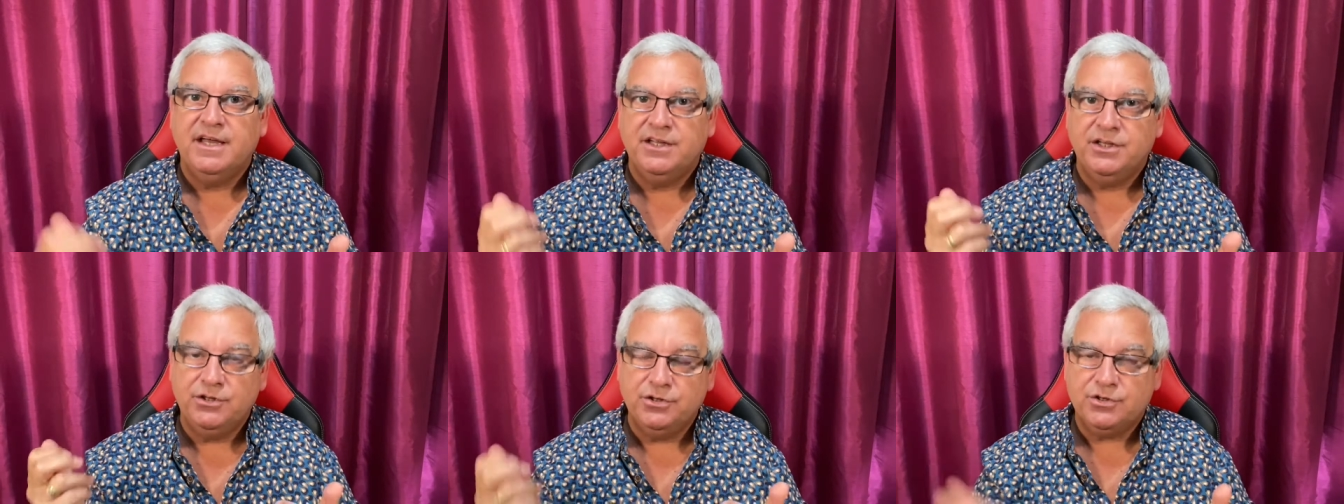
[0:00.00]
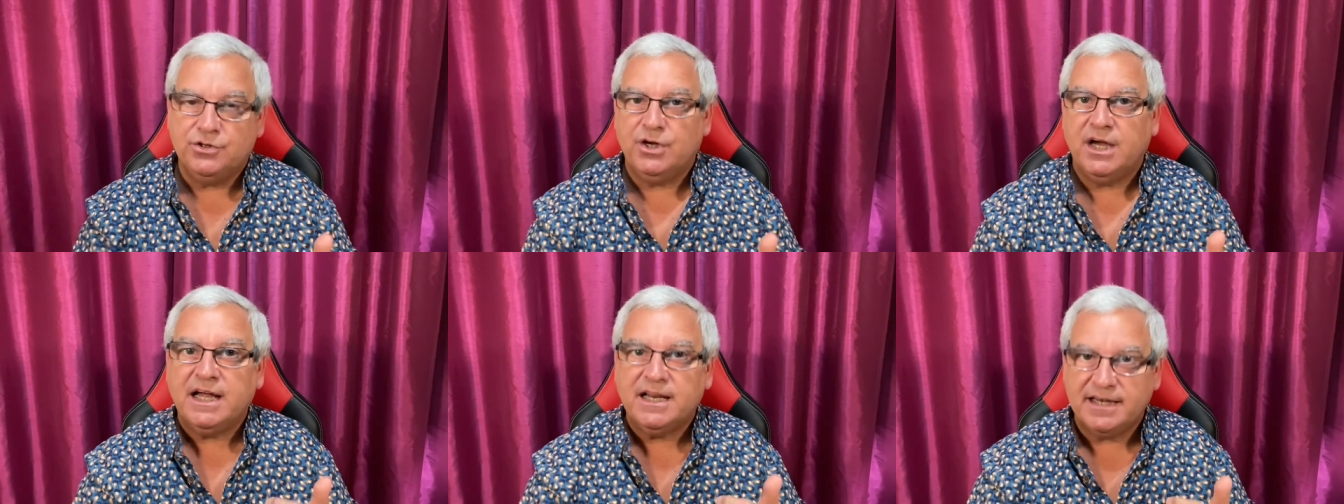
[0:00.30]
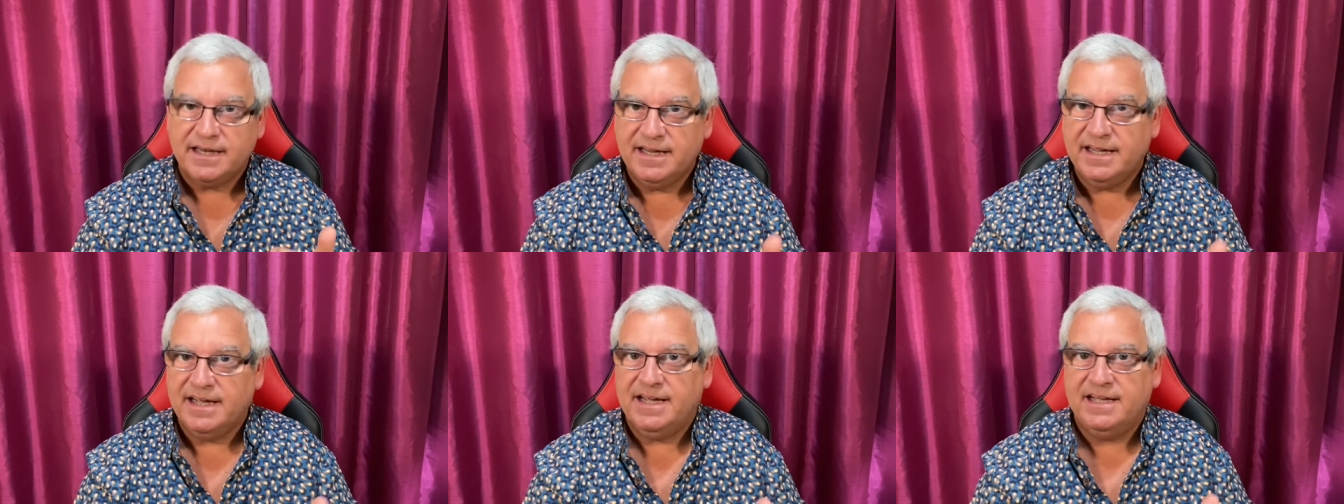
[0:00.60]
you
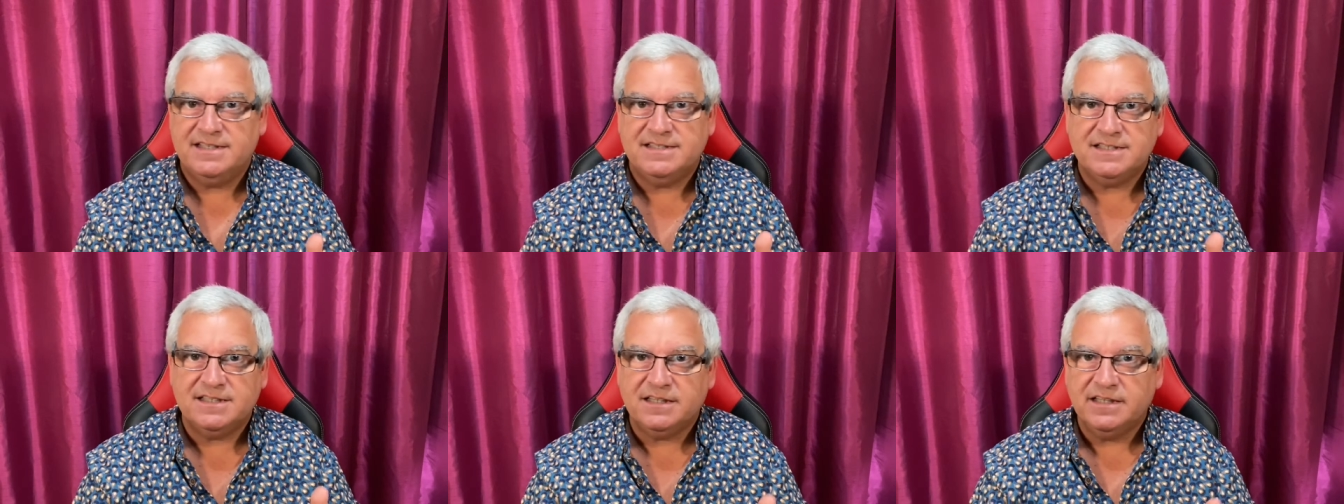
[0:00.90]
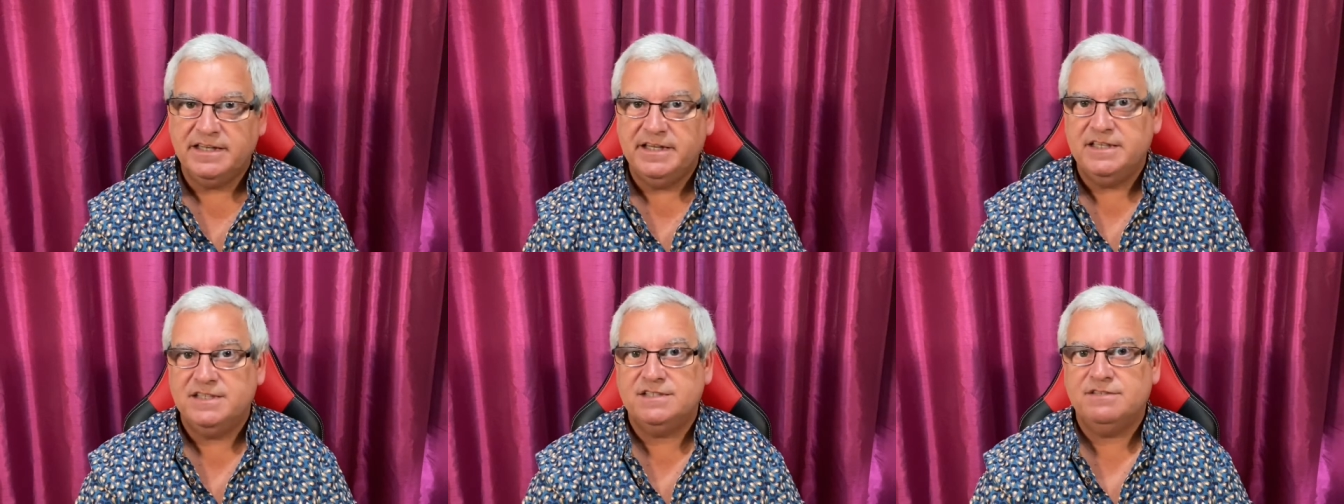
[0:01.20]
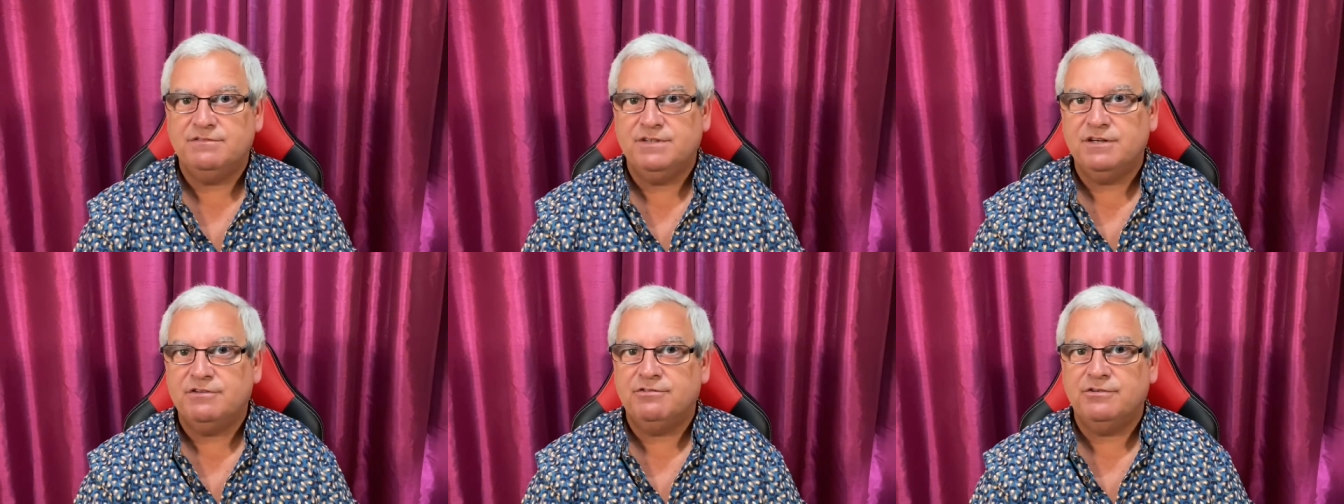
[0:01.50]
can get leads
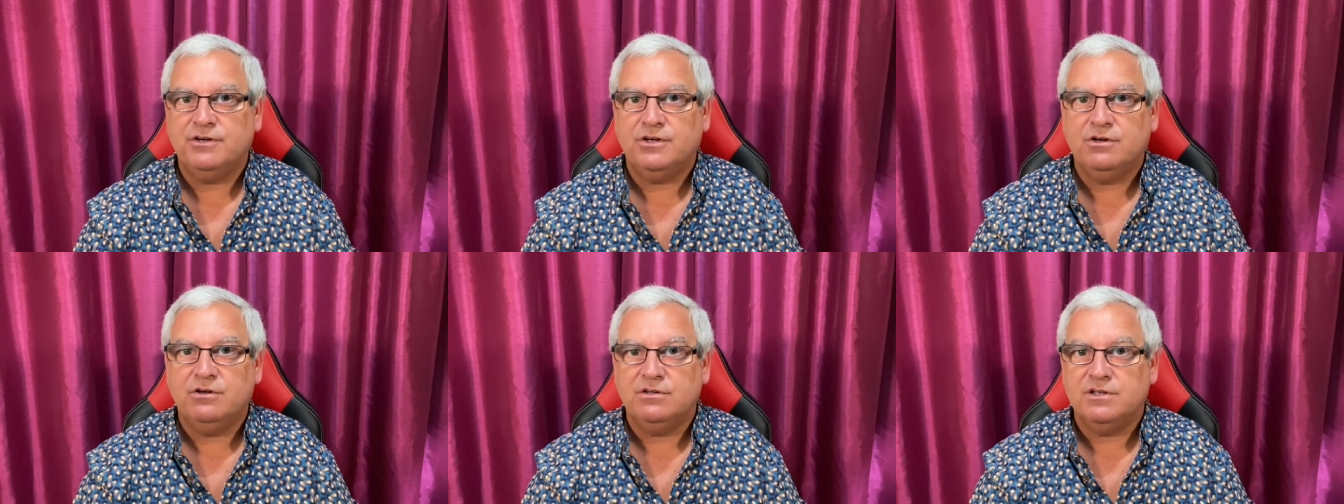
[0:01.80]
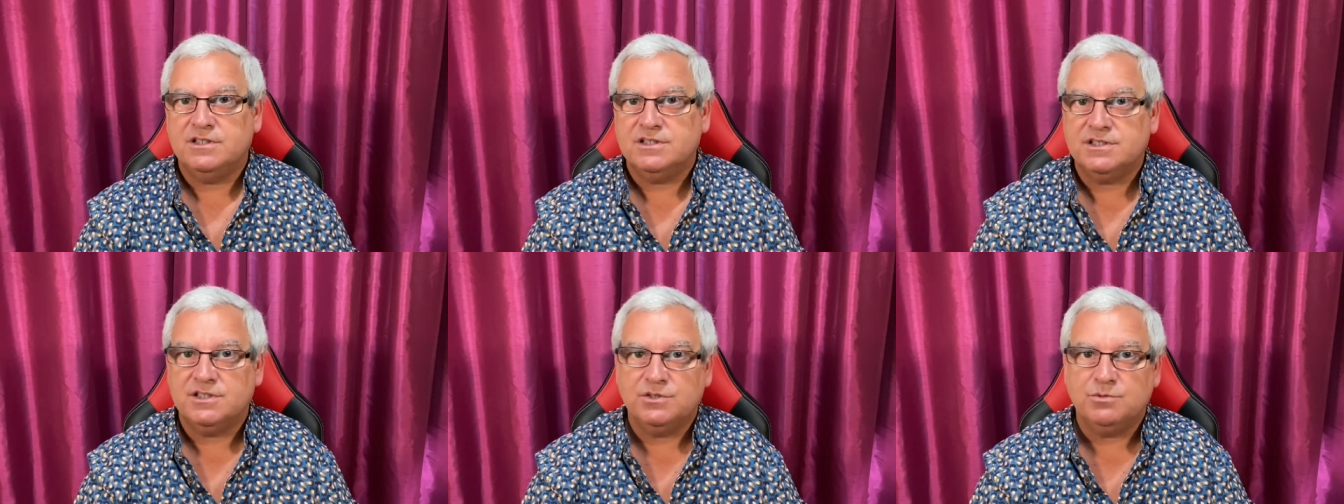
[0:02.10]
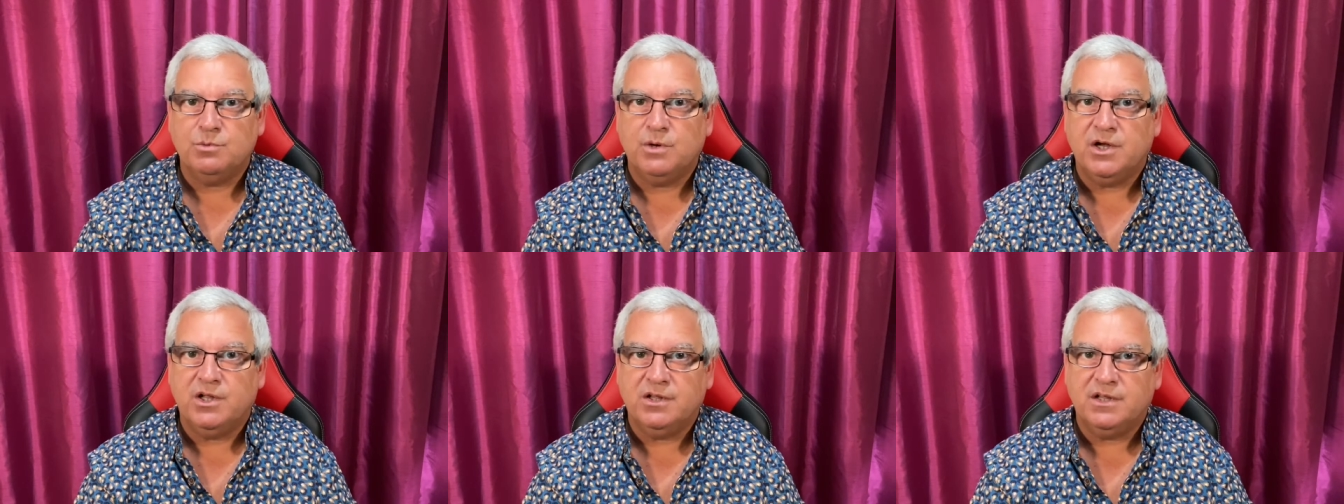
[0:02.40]
of different colours as
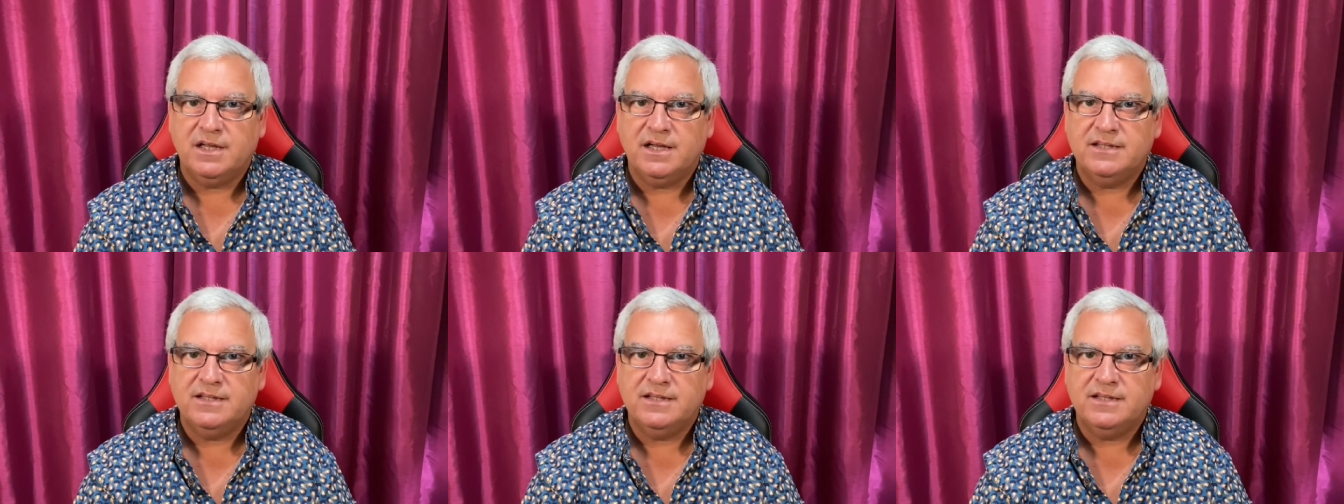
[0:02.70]
well,